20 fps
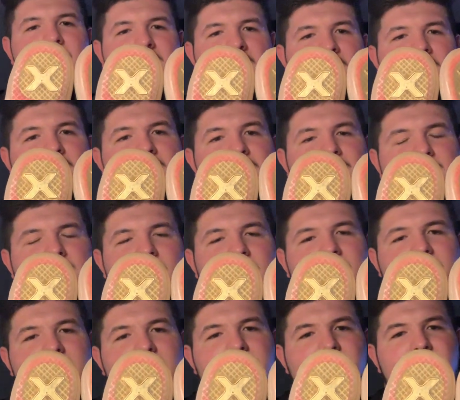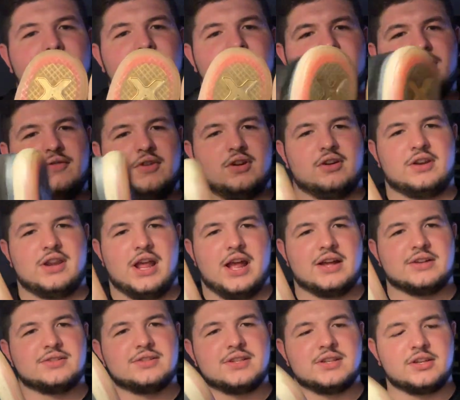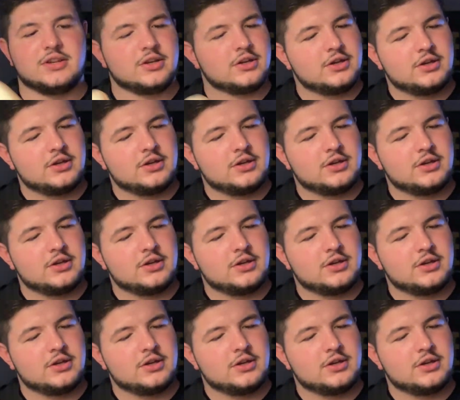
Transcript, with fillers: or dark yellow, very nasty.